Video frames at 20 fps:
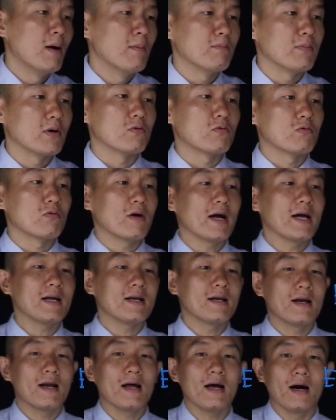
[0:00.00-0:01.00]
But right
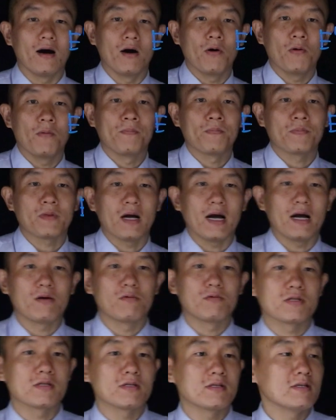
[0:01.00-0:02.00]
now, I
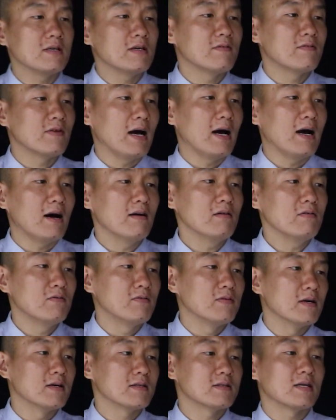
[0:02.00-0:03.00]
receive
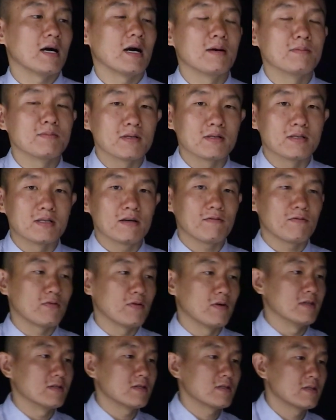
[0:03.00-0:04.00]
alpha times the
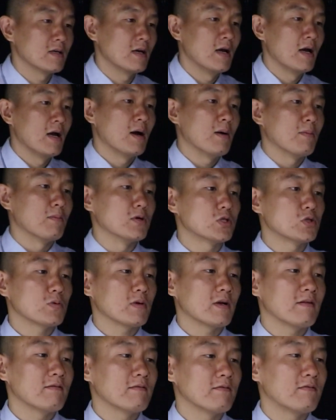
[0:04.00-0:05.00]
difference
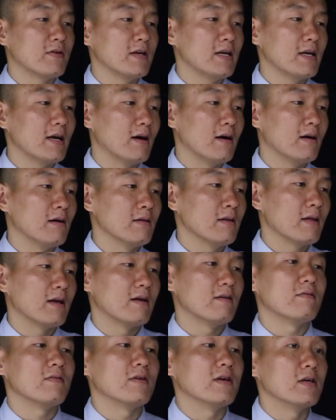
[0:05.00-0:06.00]
between VL
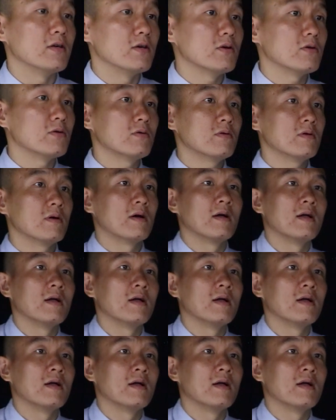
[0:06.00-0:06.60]
and VU.